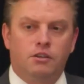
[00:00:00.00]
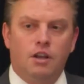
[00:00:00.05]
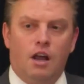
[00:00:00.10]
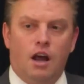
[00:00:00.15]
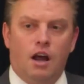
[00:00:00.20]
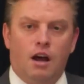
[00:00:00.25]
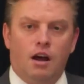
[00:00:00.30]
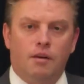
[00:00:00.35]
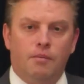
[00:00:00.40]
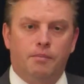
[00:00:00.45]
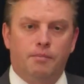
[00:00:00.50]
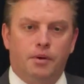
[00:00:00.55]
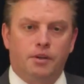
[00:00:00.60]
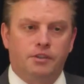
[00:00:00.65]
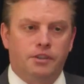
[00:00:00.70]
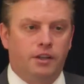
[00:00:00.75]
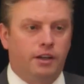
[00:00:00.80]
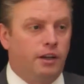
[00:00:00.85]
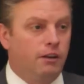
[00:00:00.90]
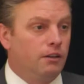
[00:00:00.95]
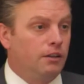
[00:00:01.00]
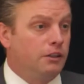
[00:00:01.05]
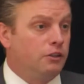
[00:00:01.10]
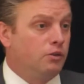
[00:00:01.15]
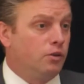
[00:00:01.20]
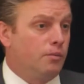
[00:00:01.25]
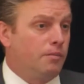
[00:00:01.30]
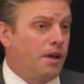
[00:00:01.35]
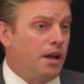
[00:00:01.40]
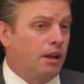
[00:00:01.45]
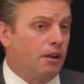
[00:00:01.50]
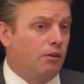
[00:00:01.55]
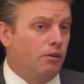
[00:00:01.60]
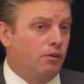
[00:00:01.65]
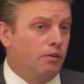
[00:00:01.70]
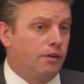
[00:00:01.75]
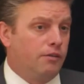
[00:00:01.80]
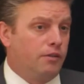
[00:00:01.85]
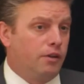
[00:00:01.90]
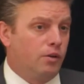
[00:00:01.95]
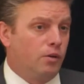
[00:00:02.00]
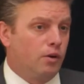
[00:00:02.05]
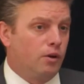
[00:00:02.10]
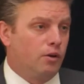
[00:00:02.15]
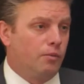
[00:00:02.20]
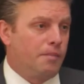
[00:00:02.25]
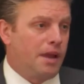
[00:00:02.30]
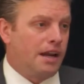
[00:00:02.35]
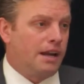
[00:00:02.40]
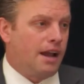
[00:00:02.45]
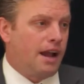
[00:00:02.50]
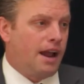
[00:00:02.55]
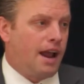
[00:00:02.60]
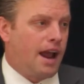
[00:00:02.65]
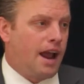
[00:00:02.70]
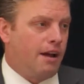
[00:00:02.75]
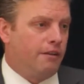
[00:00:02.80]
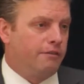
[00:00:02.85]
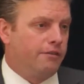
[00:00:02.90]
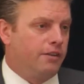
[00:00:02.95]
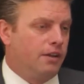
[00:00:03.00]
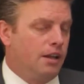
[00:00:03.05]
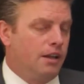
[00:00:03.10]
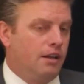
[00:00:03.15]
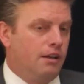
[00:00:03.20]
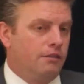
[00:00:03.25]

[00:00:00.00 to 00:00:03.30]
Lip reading: particularly to a medical reviewer who may not have